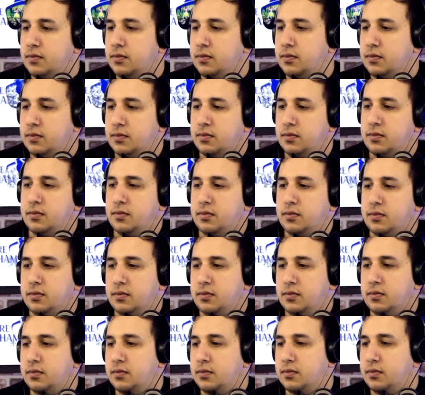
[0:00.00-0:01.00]

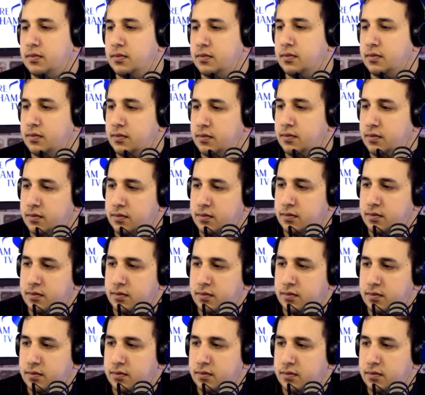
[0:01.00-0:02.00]

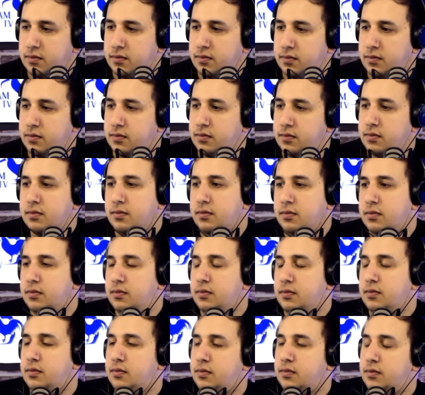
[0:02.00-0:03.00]

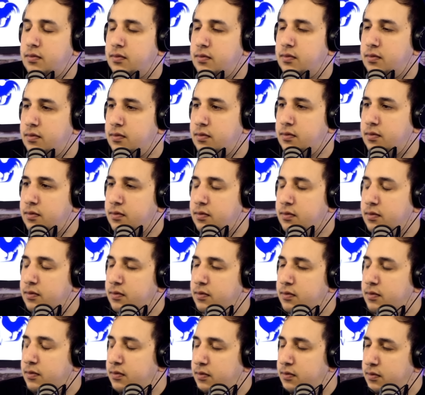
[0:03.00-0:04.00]

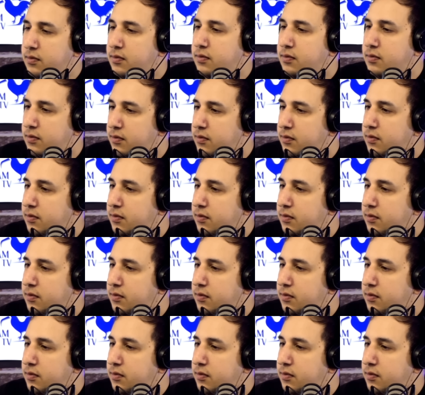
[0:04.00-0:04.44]
No words are spoken by the person on screen.